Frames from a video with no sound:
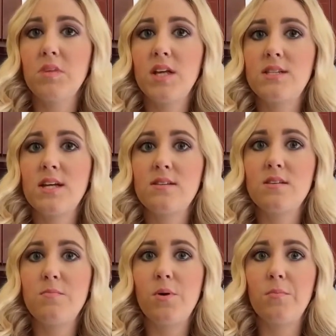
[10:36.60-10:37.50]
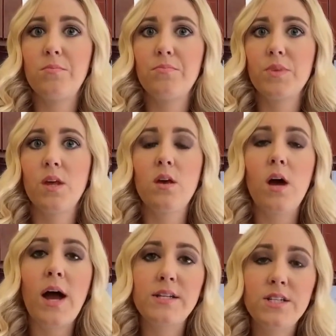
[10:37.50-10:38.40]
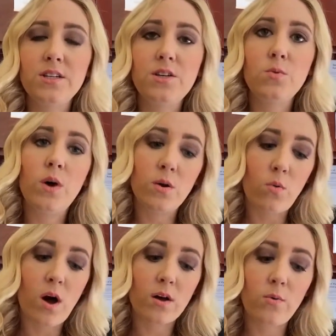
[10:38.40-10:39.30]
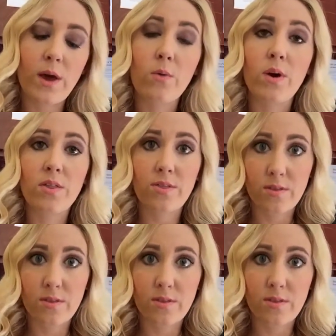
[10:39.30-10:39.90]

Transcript: It's that simple. Ideally, you want to walk away with